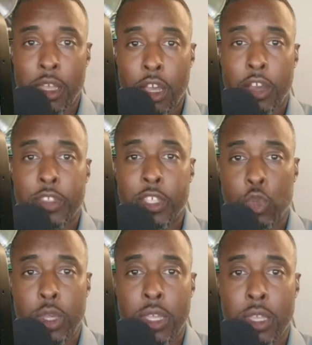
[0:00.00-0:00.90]
the
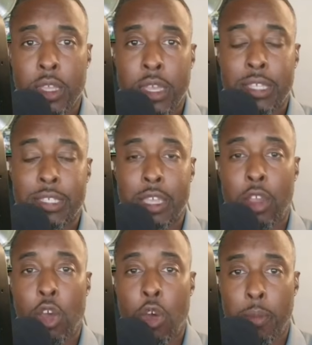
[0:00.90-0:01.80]
tweet and said,
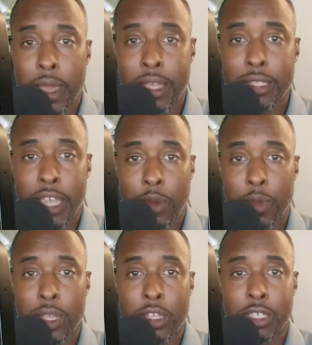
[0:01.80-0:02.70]
oh man,
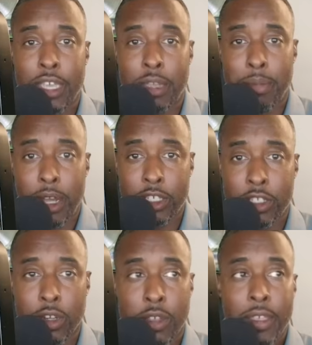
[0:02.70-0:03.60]
Tyree looks like a
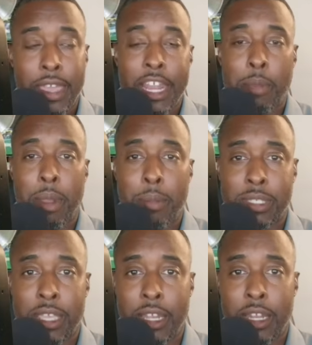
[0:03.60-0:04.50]
monster. And I remember
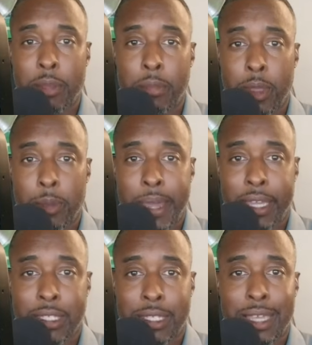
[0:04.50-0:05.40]
sending him back
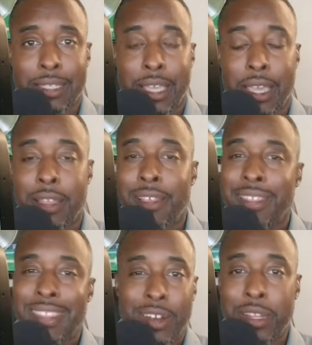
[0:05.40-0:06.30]
a text saying,
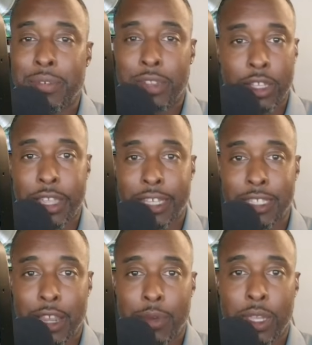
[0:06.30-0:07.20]
that don't even look like
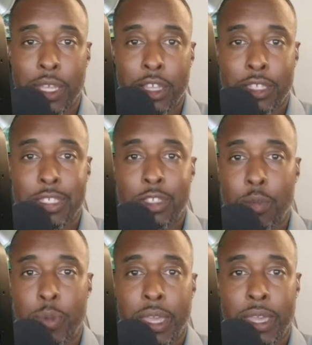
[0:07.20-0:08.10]
Tyree. He looks too
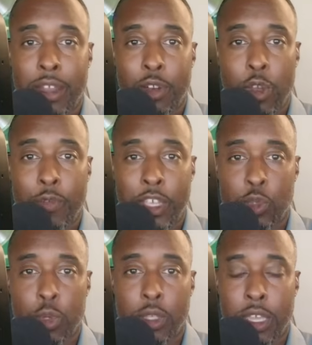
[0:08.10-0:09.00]
big. I don't know if that's
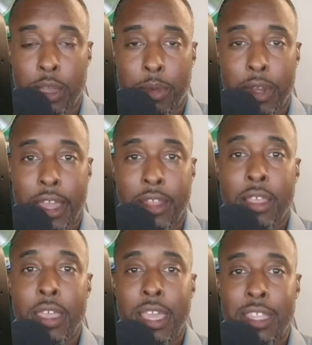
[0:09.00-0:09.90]
really him or not.
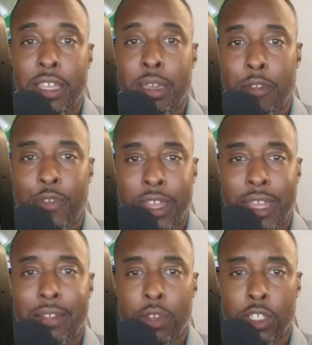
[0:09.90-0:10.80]
And then come to find
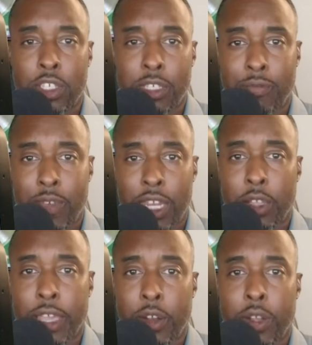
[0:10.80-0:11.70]
out after I saw some video
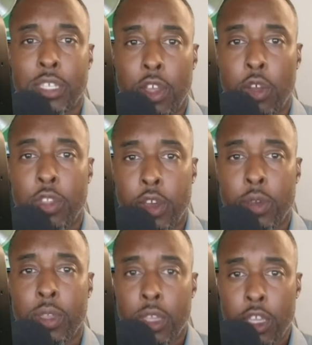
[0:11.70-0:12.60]
later, I was like, oh
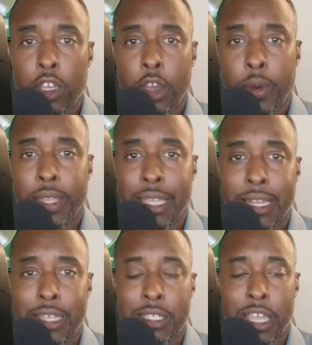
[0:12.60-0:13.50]
no, you know what? That
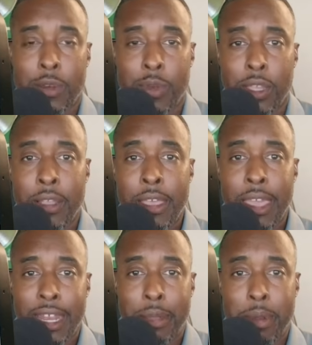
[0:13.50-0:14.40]
is Tyree.
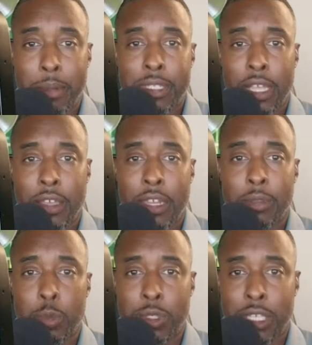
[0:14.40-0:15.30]
And I remember telling him
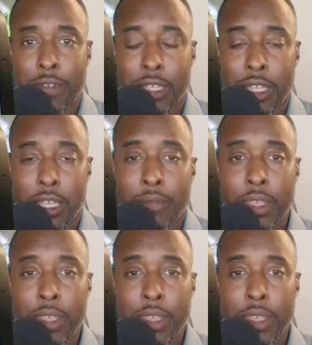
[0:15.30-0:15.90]
specifically,